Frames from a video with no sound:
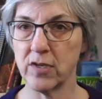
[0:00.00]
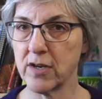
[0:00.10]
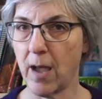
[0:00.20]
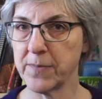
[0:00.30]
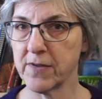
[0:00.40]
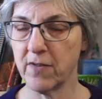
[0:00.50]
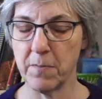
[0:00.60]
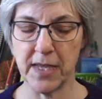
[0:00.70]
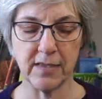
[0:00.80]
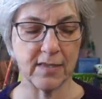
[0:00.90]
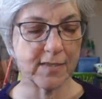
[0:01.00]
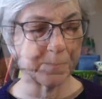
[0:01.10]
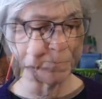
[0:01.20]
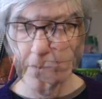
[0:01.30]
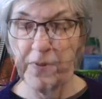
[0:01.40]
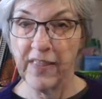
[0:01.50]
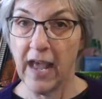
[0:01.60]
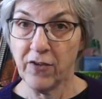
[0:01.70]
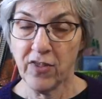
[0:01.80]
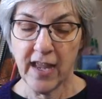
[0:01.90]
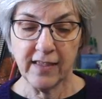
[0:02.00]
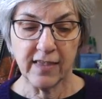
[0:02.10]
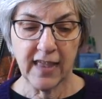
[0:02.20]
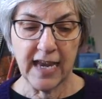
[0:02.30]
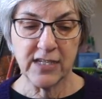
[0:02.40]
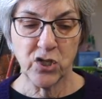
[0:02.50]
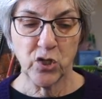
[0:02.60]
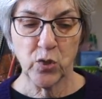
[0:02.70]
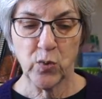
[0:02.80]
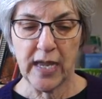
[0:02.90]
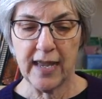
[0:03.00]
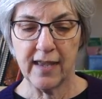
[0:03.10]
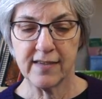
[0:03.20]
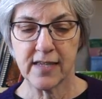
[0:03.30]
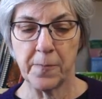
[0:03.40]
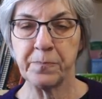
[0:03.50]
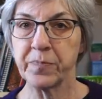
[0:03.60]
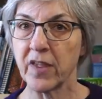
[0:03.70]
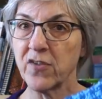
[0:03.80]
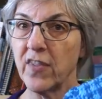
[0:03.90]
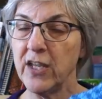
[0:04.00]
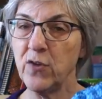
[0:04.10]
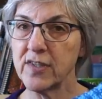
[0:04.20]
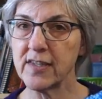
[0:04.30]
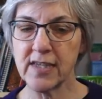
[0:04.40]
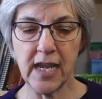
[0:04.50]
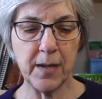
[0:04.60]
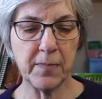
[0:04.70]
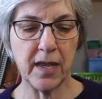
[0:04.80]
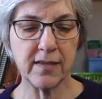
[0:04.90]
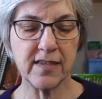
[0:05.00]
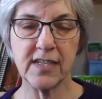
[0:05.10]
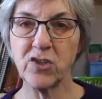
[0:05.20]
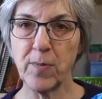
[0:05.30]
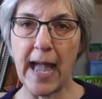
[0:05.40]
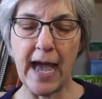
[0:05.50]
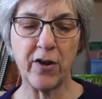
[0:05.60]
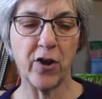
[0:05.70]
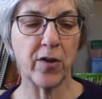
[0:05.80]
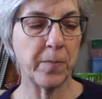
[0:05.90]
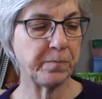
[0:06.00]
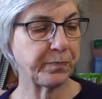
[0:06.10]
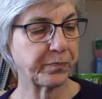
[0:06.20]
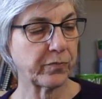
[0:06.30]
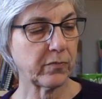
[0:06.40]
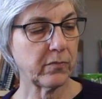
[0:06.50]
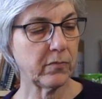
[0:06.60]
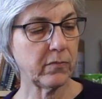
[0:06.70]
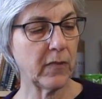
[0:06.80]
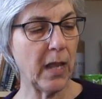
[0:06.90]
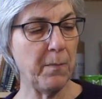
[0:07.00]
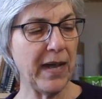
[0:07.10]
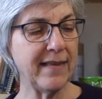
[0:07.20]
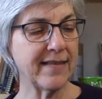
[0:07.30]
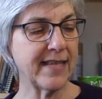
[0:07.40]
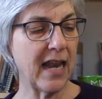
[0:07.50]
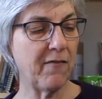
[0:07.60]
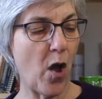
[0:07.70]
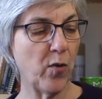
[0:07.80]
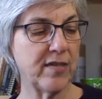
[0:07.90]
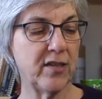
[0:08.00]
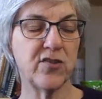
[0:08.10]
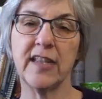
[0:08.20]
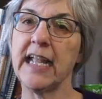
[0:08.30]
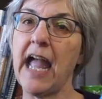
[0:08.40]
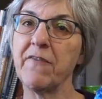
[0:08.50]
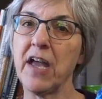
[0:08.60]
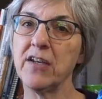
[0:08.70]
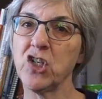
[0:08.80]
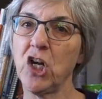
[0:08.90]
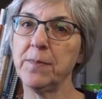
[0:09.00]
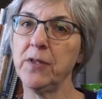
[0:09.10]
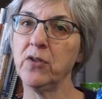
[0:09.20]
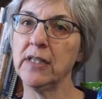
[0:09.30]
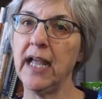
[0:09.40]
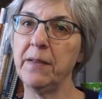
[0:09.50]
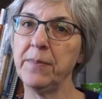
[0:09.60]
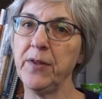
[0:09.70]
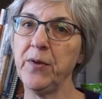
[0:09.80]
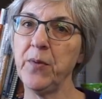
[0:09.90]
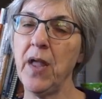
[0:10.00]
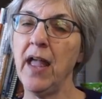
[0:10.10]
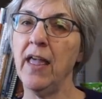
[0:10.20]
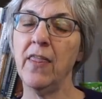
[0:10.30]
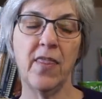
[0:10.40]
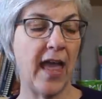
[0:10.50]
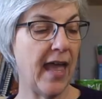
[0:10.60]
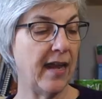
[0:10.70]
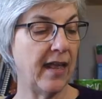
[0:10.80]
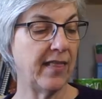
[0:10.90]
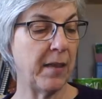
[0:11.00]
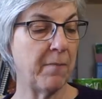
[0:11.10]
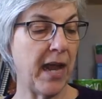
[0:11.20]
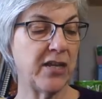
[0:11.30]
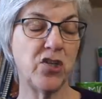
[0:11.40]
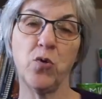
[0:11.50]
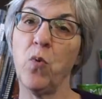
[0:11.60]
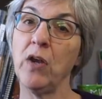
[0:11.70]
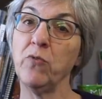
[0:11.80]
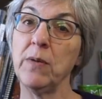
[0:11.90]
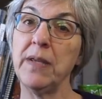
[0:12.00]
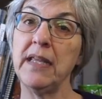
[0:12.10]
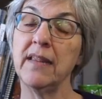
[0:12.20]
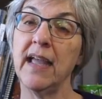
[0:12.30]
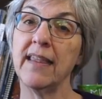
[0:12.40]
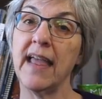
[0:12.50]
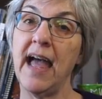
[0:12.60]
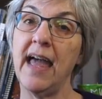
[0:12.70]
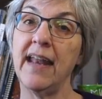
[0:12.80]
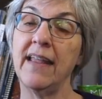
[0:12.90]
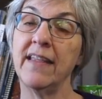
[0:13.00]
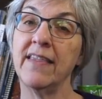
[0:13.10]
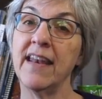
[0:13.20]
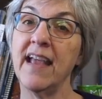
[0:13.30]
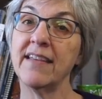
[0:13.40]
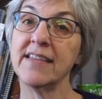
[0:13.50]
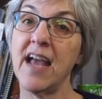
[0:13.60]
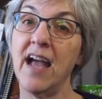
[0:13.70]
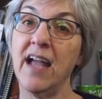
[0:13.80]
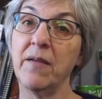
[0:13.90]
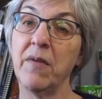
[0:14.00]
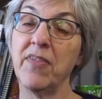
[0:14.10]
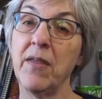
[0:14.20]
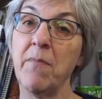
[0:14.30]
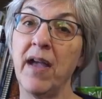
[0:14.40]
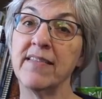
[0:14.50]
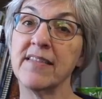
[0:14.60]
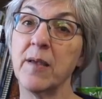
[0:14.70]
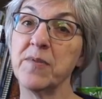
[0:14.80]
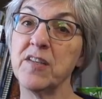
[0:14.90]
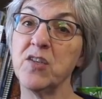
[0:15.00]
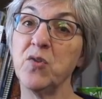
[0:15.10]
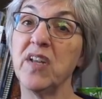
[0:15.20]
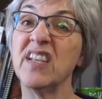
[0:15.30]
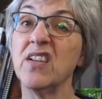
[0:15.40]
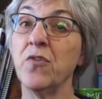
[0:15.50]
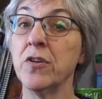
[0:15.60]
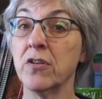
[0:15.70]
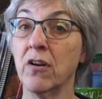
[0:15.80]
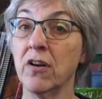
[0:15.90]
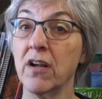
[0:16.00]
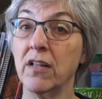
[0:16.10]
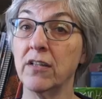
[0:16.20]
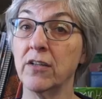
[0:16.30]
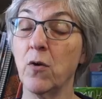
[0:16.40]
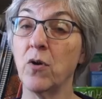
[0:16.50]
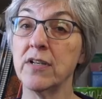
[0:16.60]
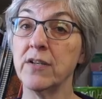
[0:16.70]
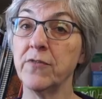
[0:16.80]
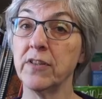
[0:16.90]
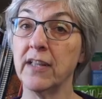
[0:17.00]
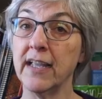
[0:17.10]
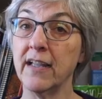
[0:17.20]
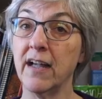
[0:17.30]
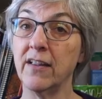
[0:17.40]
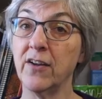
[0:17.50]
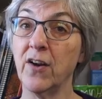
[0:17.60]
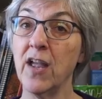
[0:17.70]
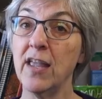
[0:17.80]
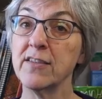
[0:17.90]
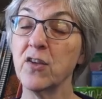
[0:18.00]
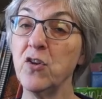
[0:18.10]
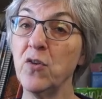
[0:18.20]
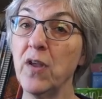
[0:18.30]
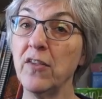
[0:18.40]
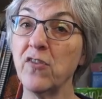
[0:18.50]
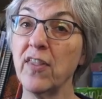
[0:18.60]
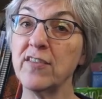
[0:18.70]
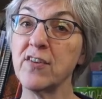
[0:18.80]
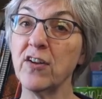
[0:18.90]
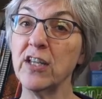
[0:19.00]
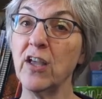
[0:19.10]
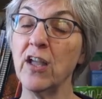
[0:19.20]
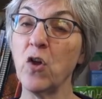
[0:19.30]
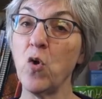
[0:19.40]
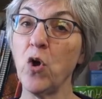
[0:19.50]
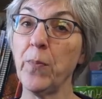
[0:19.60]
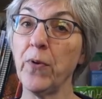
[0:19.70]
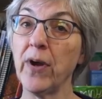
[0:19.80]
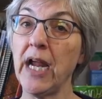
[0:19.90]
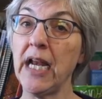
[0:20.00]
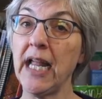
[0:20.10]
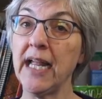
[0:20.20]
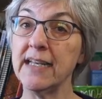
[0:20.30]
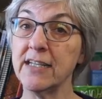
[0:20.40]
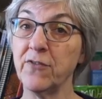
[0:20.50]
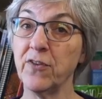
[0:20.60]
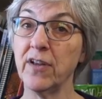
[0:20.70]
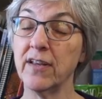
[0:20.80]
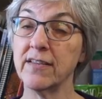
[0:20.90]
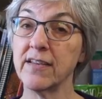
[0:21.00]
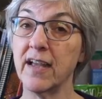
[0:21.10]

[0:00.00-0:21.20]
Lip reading: the tops of the mittens. But the other thing that they do is, so they use the same stitch pattern, but instead of always using, like, I've got dark blue and light blue, then they might do one repeat like that, and then the next time they might substitute a different dark color or a different light color. So they start incorporating different